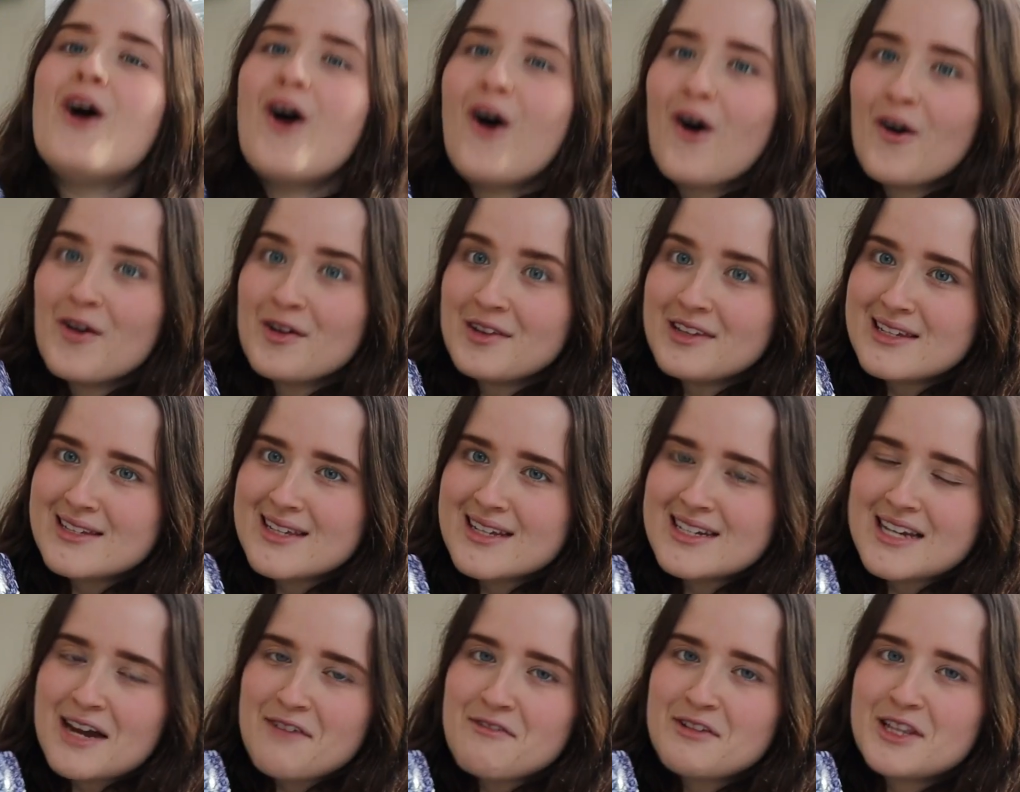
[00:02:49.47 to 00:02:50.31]
or at least
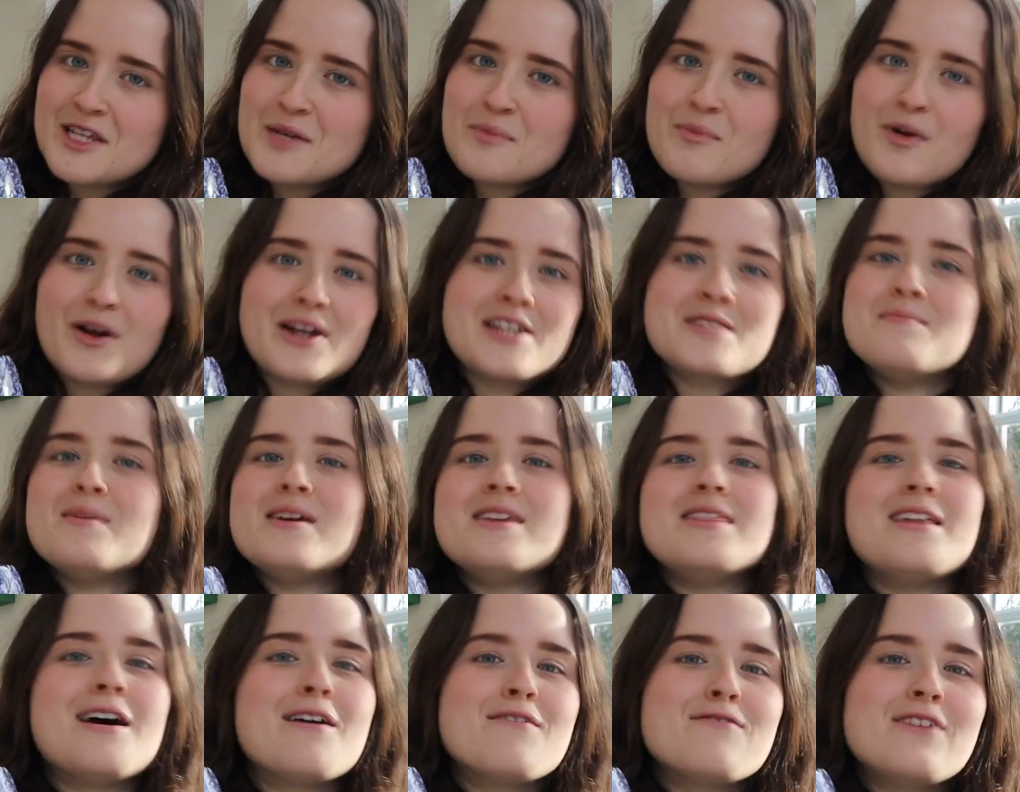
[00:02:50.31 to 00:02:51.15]
it definitely brings
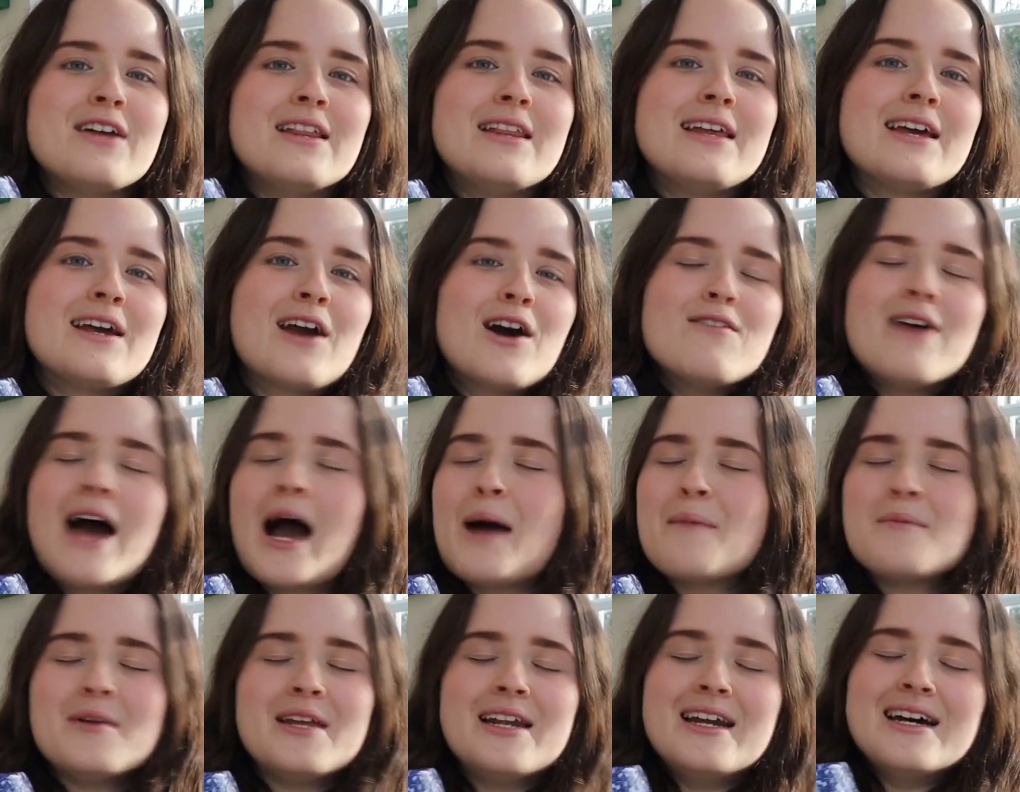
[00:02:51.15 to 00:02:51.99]
me that feeling of
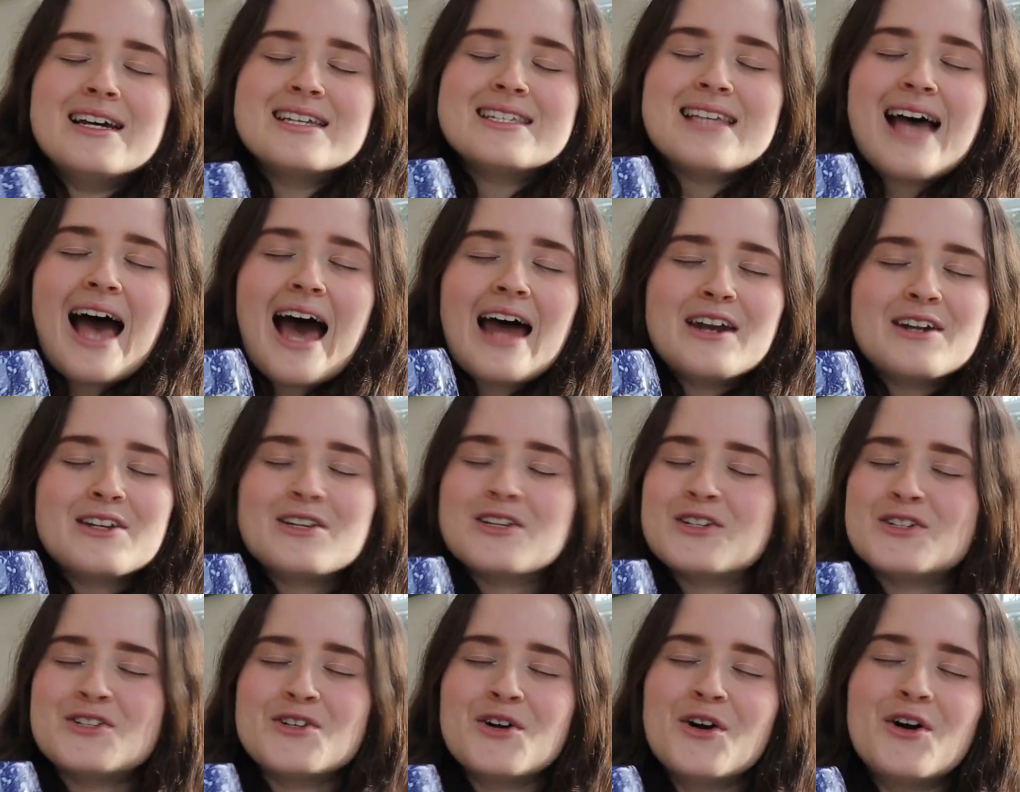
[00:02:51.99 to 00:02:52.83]
happiness
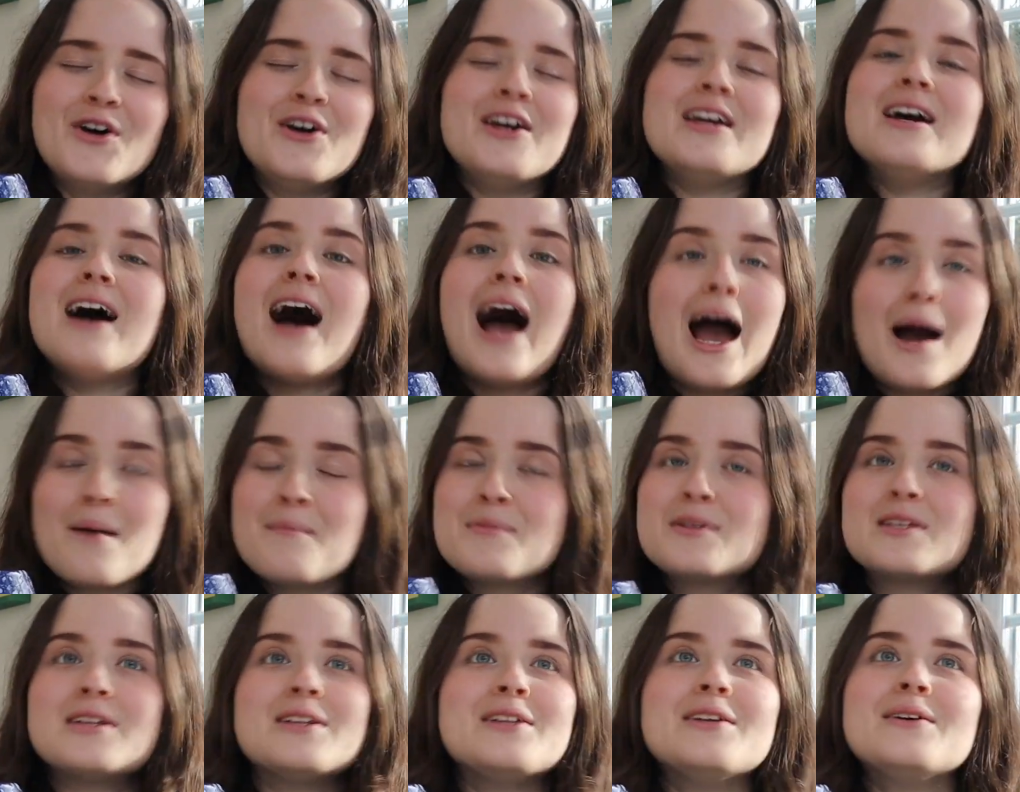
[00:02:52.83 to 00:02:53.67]
and joy,
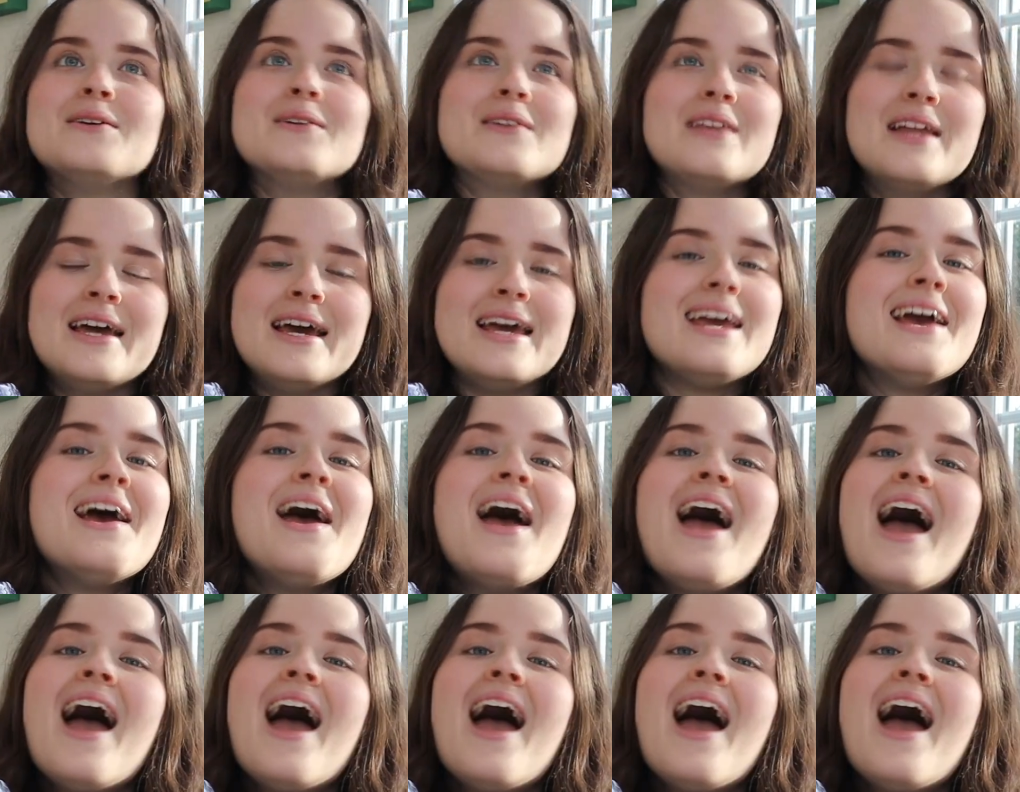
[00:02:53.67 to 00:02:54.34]
absolutely.